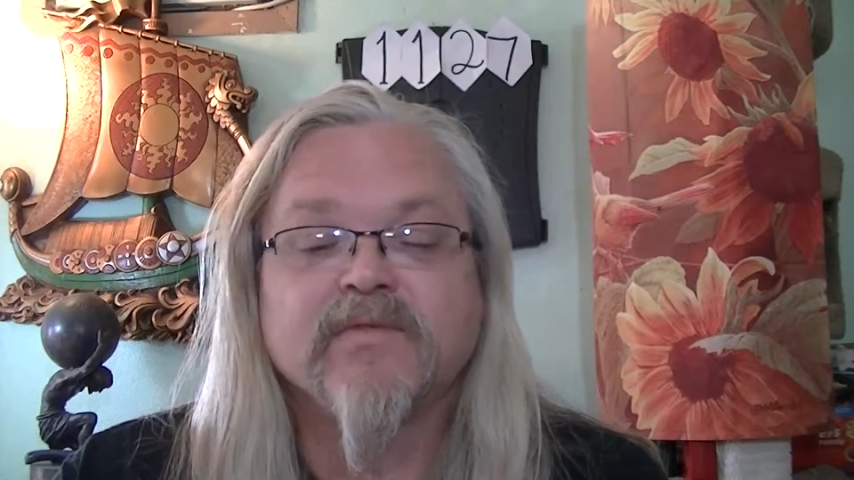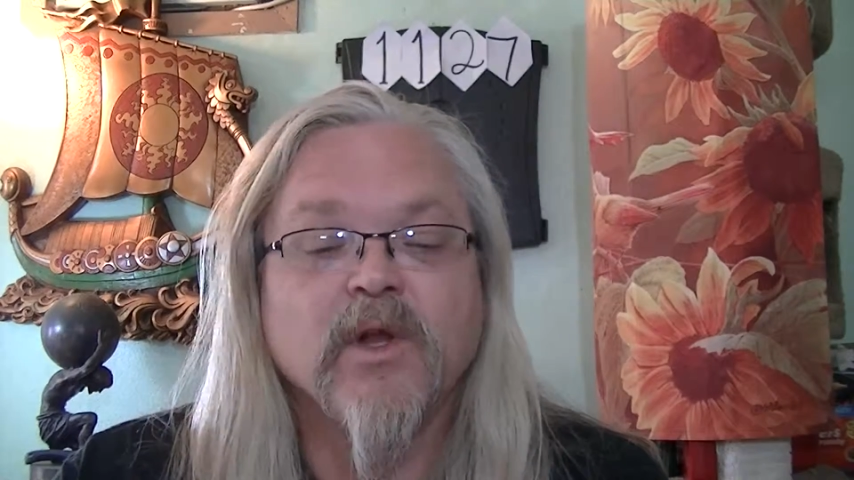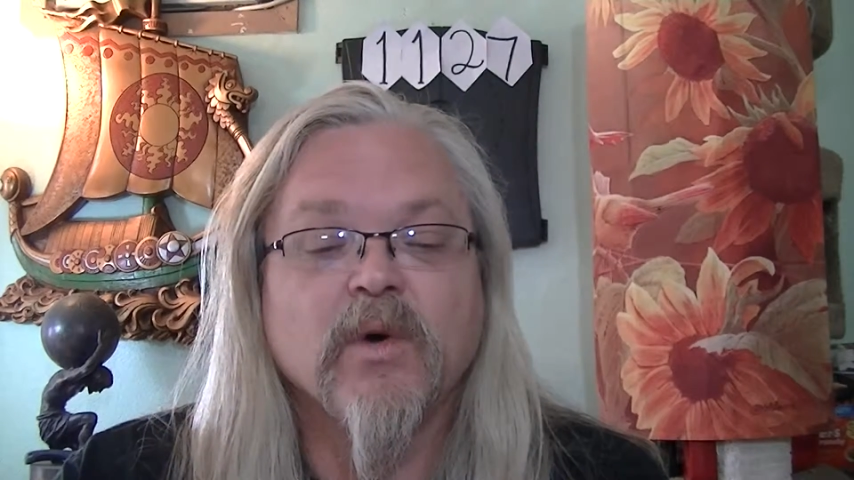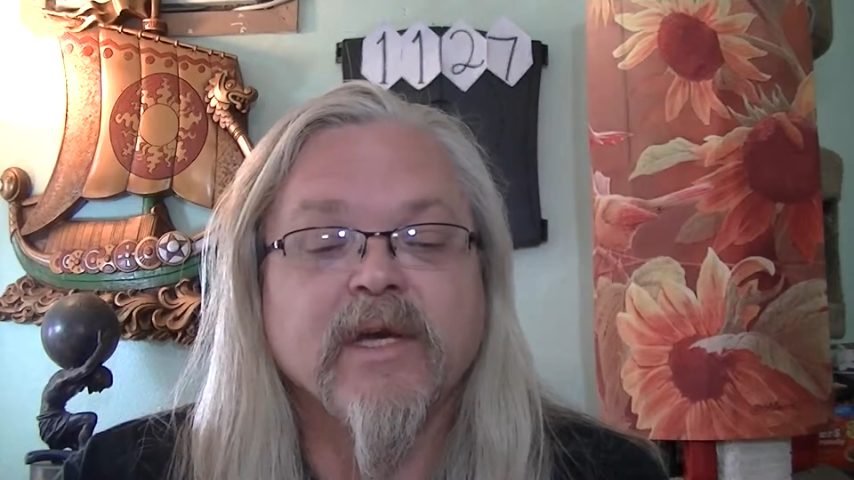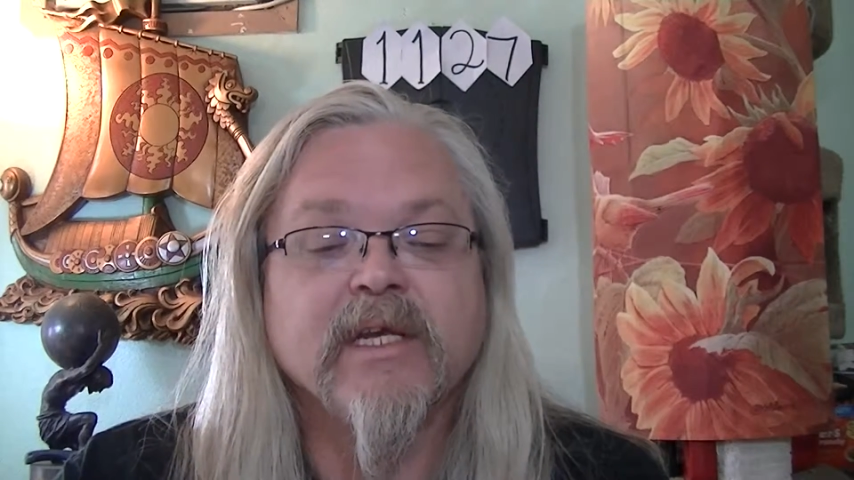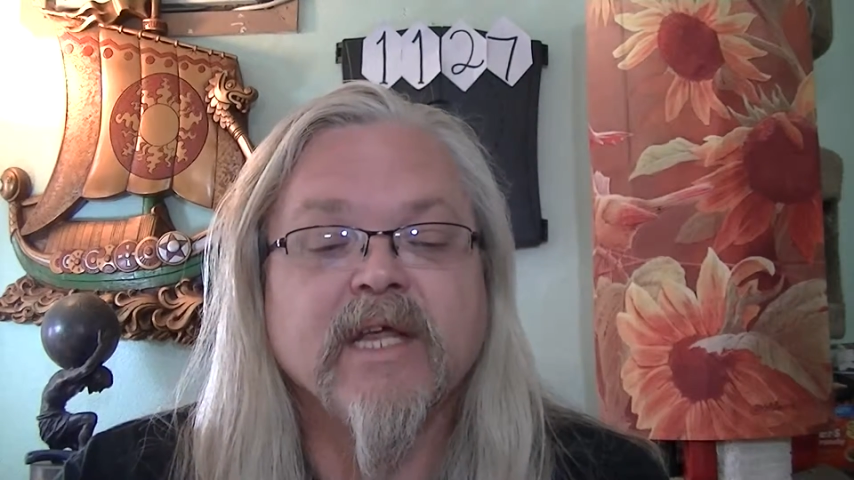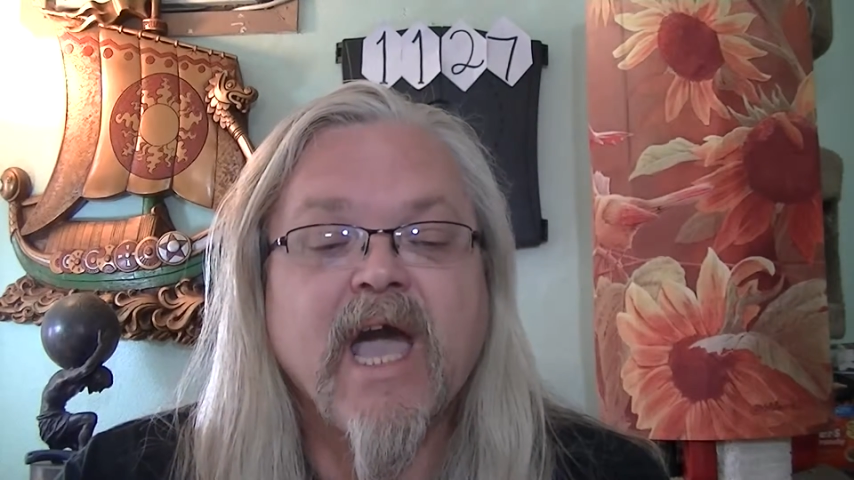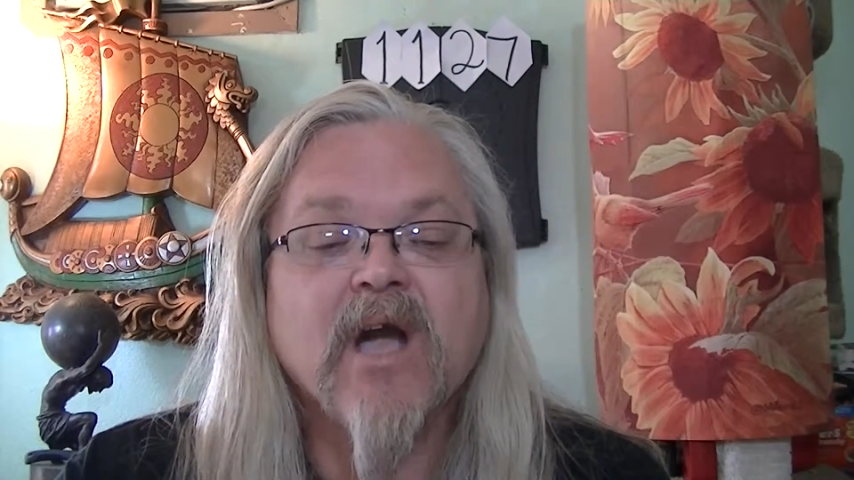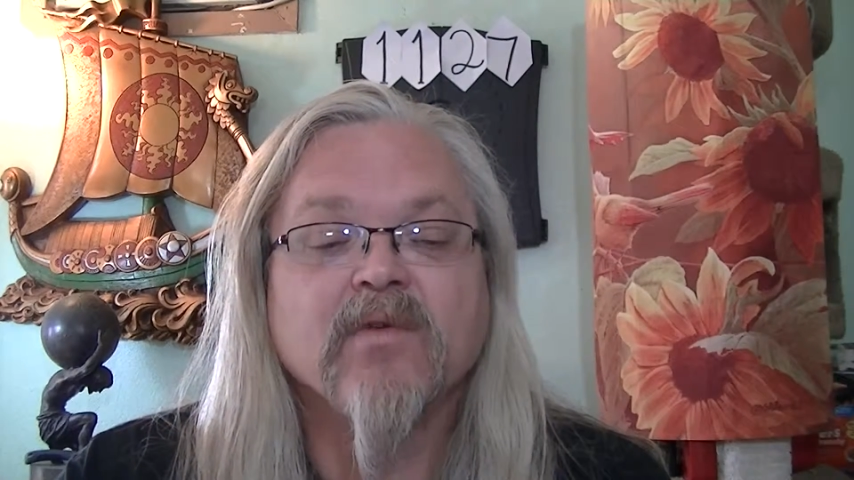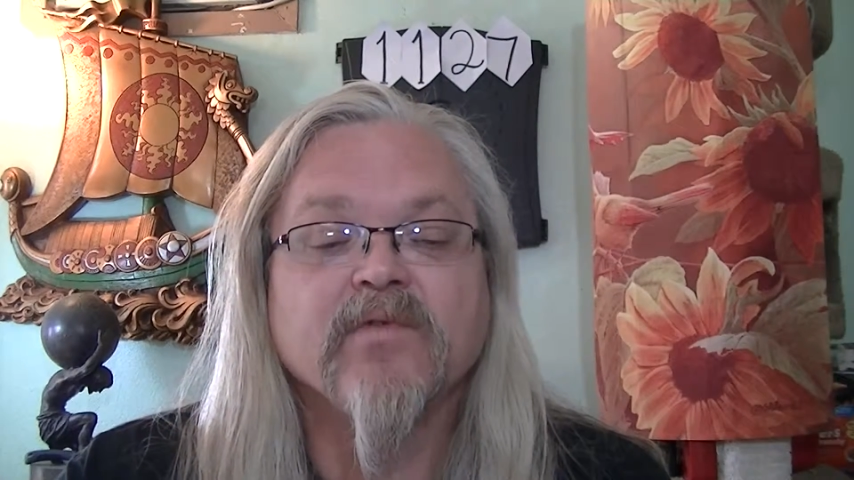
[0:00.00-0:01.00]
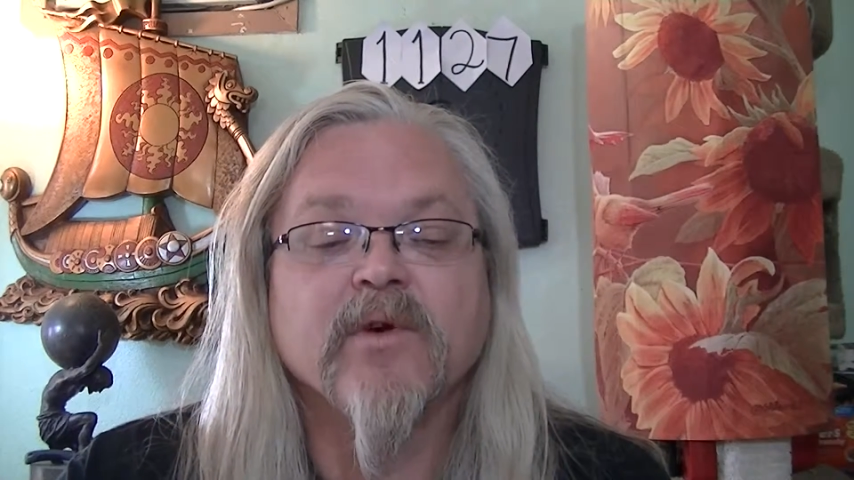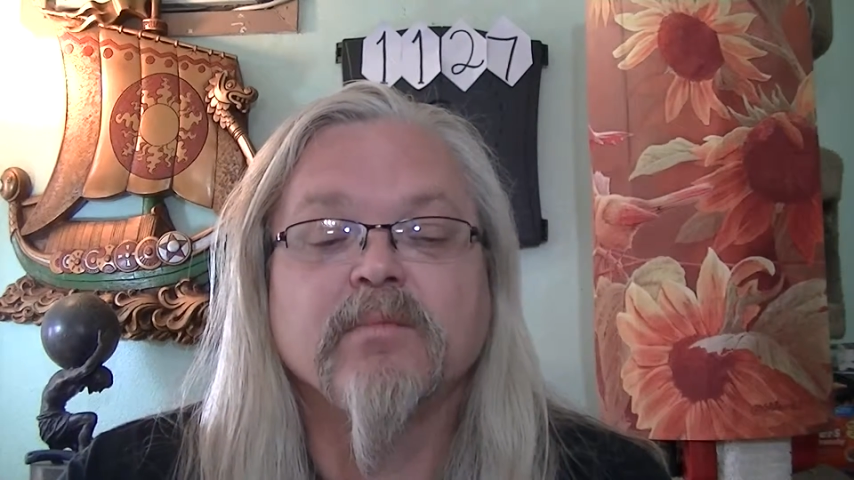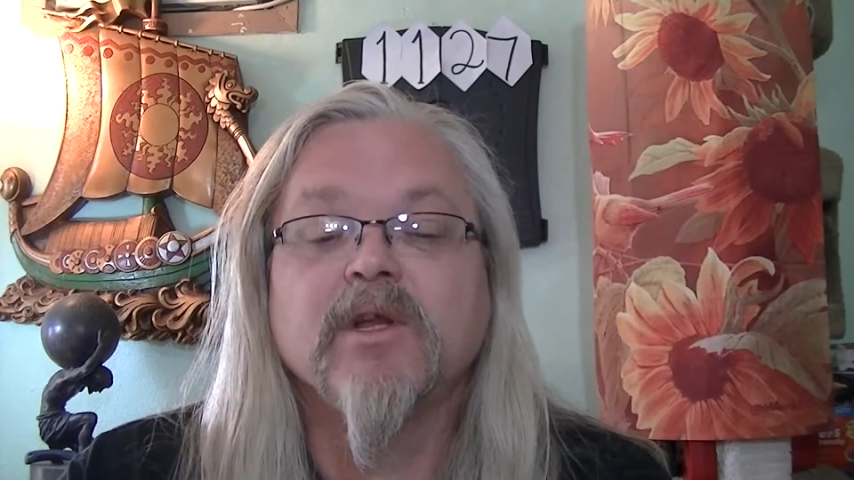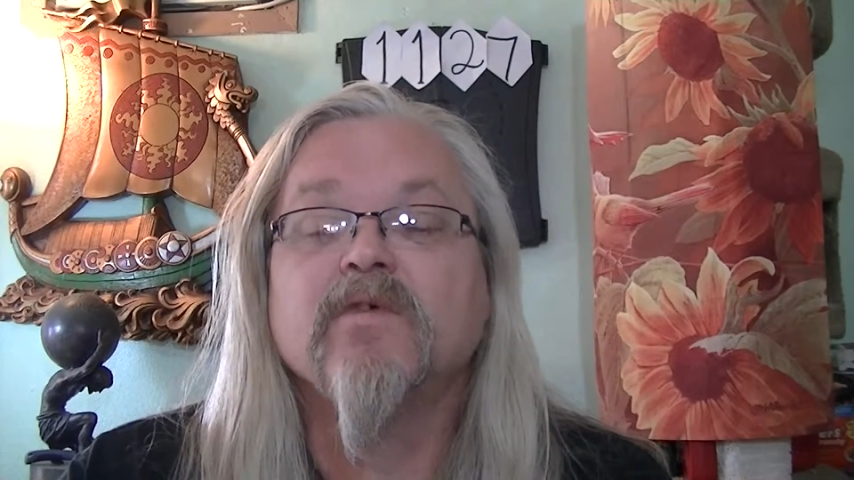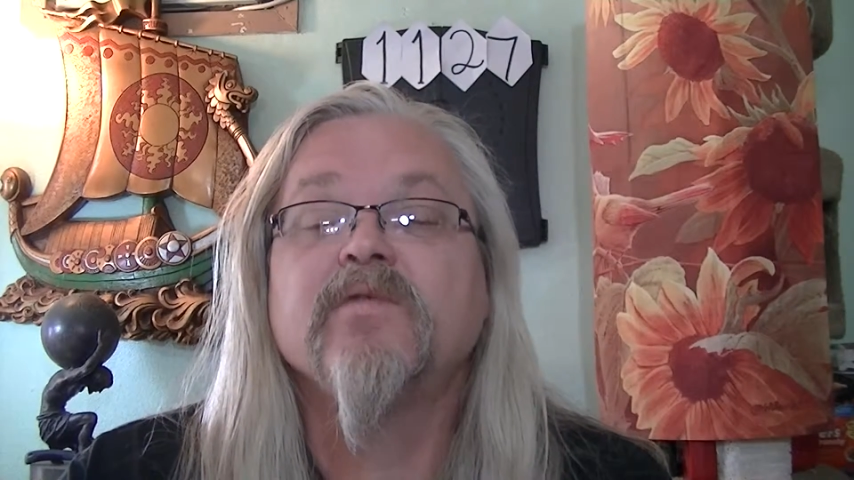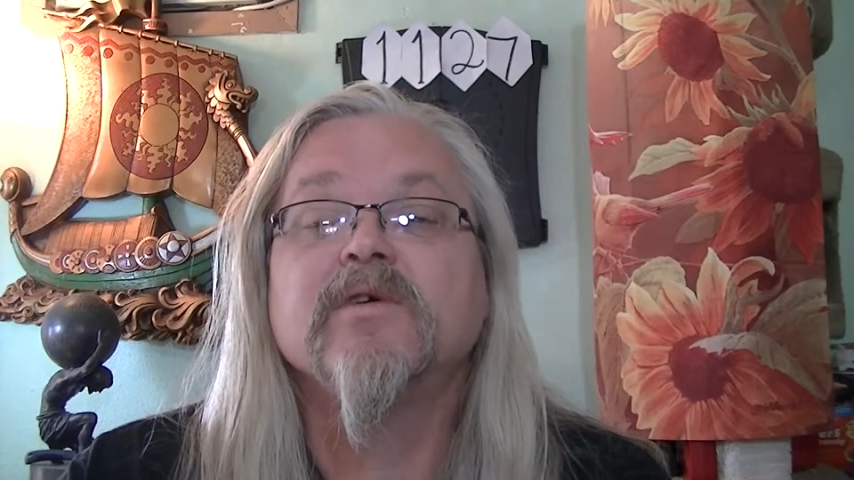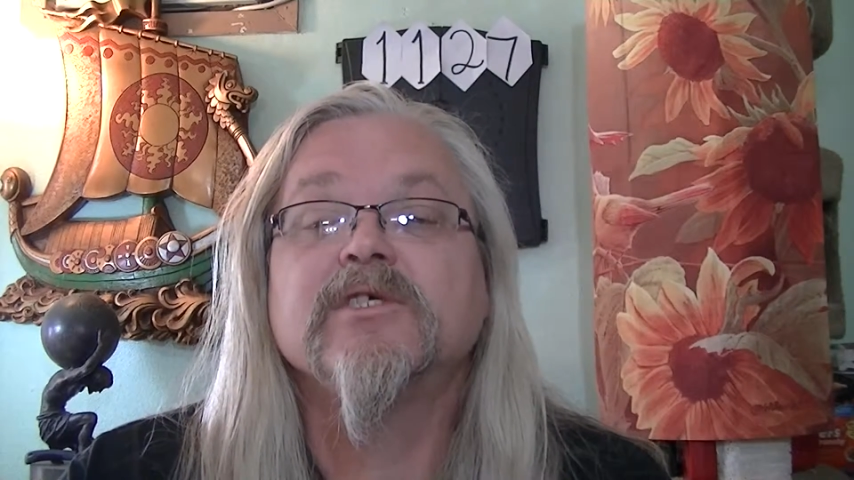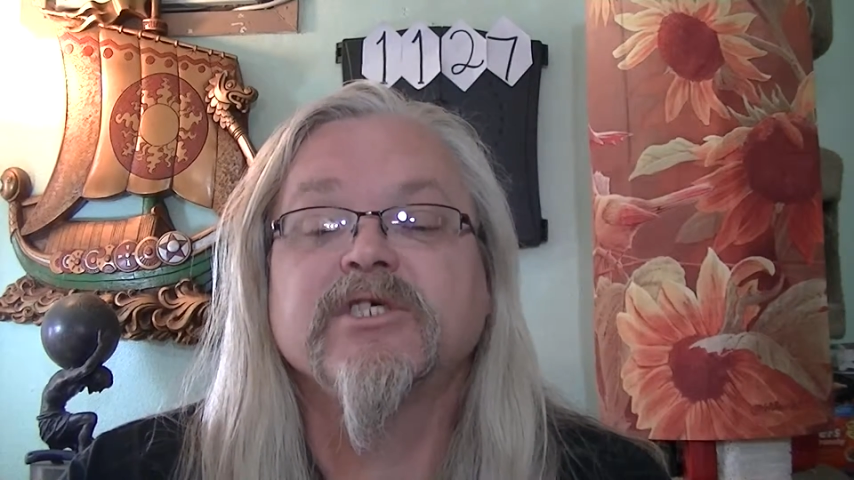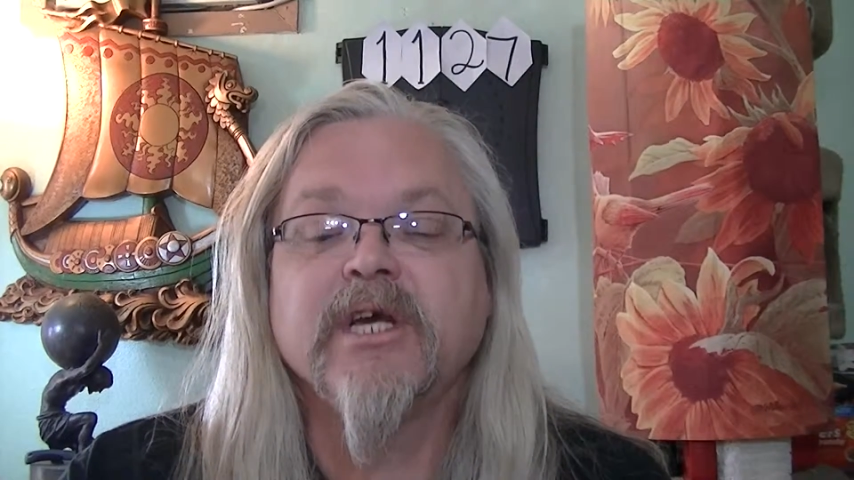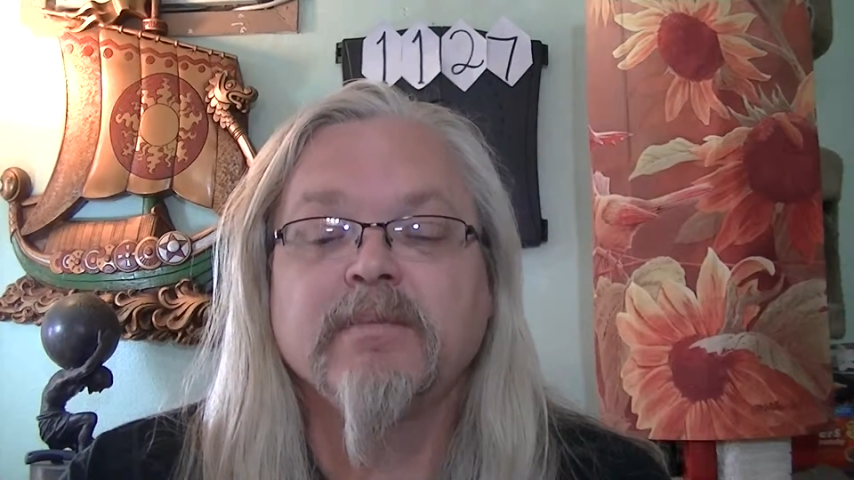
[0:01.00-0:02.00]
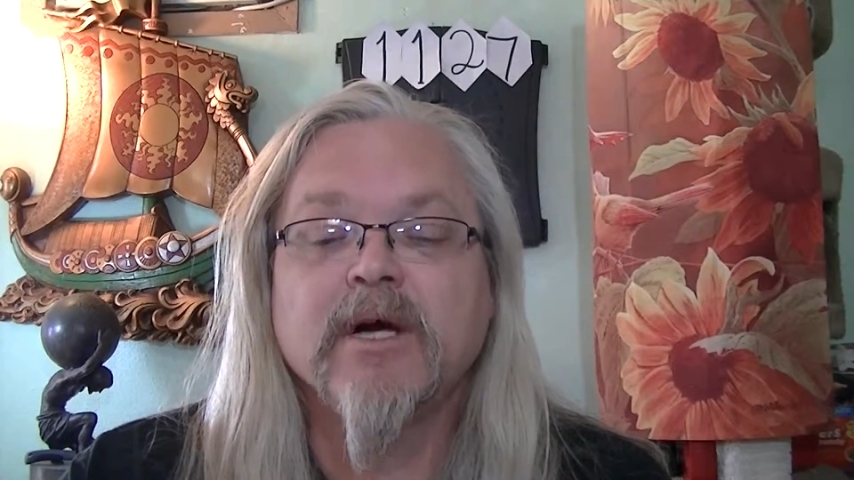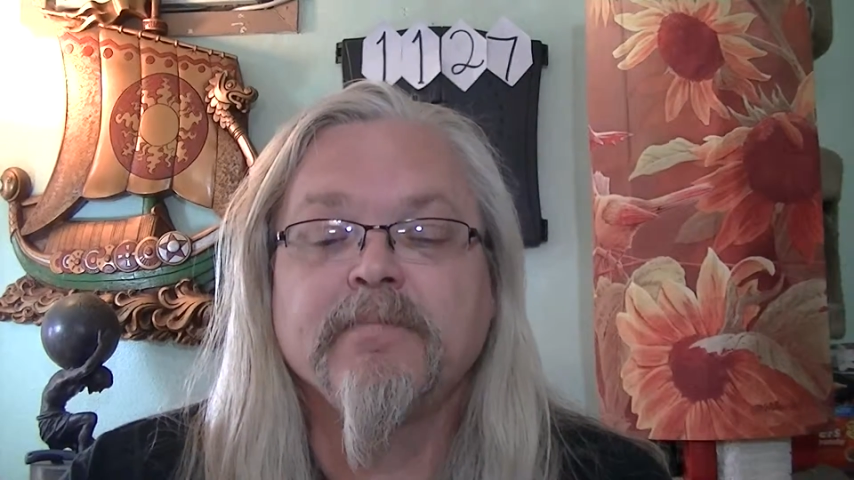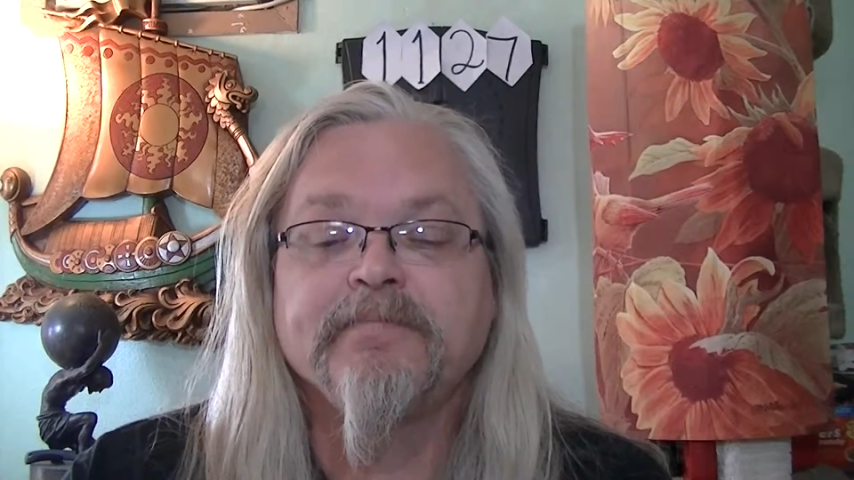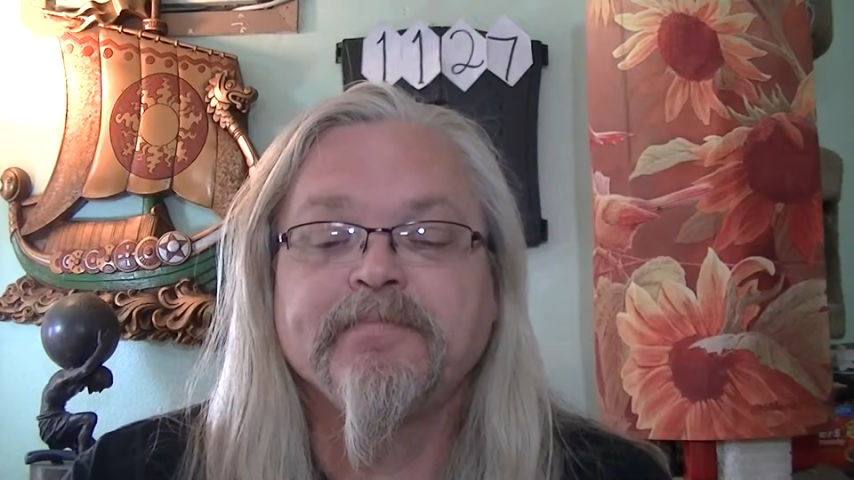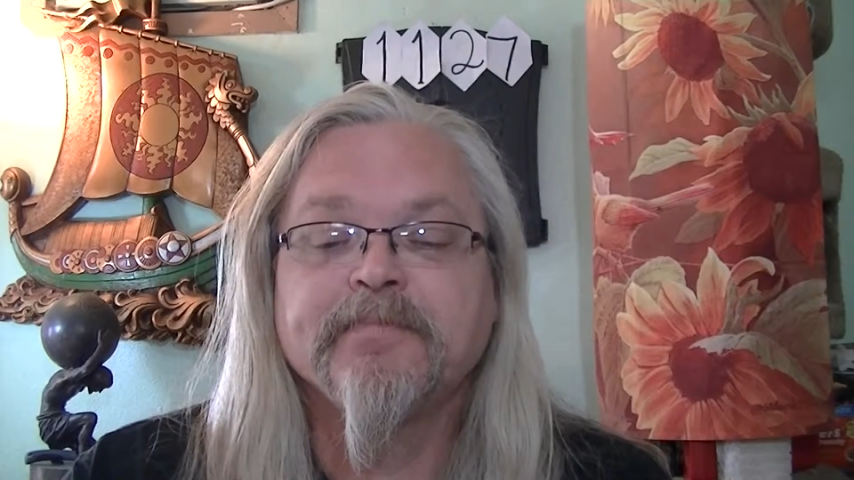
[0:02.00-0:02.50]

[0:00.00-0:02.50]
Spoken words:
flowing into aquifer below Fukushima.